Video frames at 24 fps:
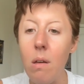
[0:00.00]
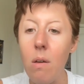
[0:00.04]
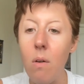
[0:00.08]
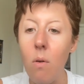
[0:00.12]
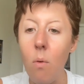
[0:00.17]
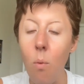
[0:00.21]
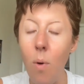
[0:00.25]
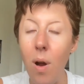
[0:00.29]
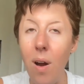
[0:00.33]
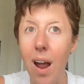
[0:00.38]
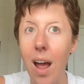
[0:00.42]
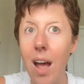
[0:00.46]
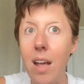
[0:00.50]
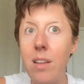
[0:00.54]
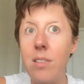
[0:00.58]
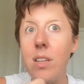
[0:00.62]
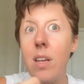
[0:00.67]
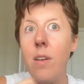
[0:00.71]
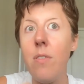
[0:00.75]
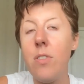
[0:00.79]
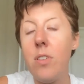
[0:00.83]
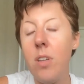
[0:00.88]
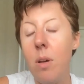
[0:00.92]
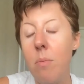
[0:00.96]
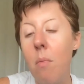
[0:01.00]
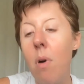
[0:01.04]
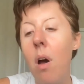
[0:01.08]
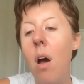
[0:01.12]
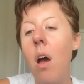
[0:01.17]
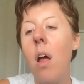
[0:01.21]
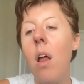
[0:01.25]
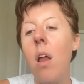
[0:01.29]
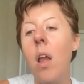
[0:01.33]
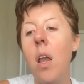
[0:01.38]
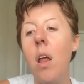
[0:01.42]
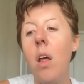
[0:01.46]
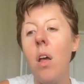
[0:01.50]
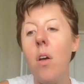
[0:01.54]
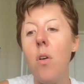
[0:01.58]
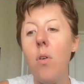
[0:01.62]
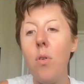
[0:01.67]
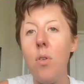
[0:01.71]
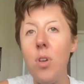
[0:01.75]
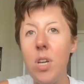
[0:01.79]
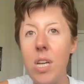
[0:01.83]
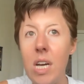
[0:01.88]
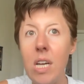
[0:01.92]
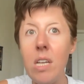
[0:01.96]
Whereas if someone who
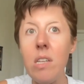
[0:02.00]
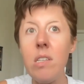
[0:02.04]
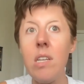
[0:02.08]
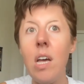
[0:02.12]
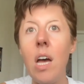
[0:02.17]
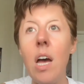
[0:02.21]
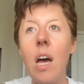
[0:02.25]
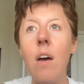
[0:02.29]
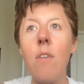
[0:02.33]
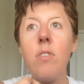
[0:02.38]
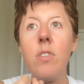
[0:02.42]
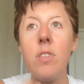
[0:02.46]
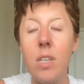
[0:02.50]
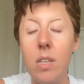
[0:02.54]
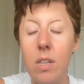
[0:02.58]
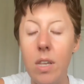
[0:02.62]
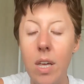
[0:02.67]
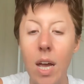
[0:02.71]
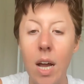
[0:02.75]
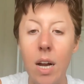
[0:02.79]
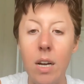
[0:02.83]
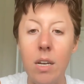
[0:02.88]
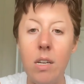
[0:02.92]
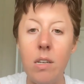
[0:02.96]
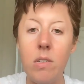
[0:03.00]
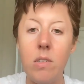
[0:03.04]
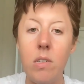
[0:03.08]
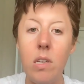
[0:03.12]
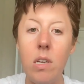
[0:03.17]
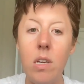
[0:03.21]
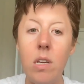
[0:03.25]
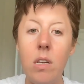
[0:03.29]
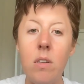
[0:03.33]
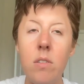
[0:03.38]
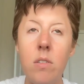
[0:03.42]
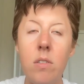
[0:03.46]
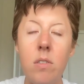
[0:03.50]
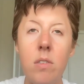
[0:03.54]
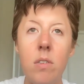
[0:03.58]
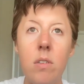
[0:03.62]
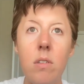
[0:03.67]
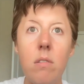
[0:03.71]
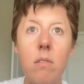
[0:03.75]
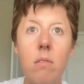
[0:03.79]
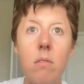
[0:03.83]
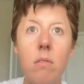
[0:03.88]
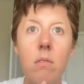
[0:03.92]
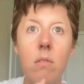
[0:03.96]
does have celiac disease
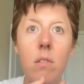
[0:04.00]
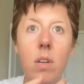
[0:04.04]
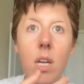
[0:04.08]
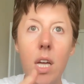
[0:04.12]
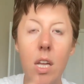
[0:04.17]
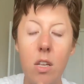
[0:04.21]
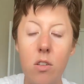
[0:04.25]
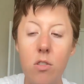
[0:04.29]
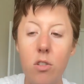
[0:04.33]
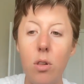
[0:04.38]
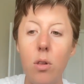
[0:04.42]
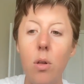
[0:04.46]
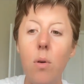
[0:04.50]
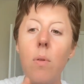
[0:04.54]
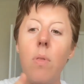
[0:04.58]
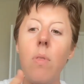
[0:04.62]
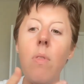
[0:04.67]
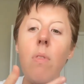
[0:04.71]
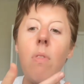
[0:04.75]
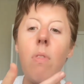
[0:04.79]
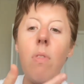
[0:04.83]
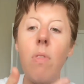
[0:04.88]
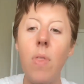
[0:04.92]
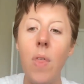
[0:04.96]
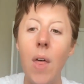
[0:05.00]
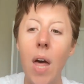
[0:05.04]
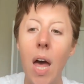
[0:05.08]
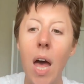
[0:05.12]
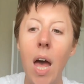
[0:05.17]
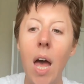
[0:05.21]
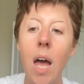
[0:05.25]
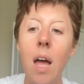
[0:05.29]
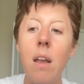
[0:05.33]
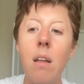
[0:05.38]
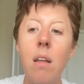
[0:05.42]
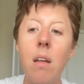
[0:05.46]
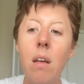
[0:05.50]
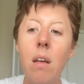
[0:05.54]
eats gluten, that